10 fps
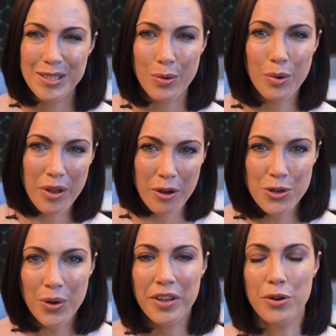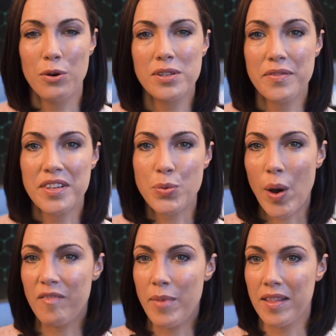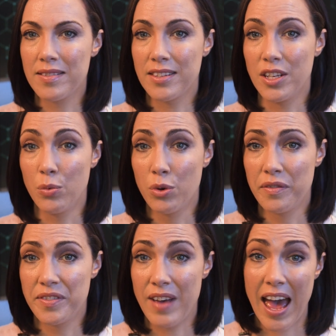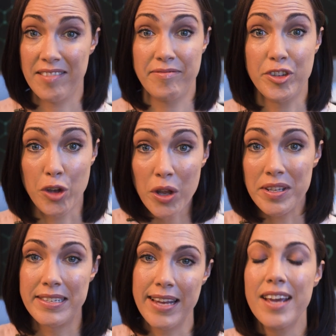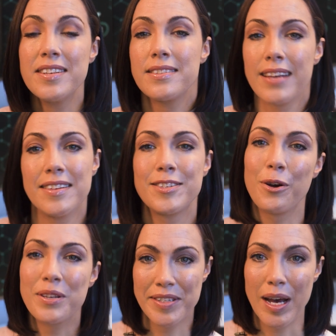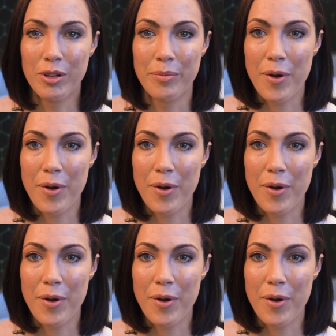So although during the course of this 12 months, you would have at certain stages seen stocks double in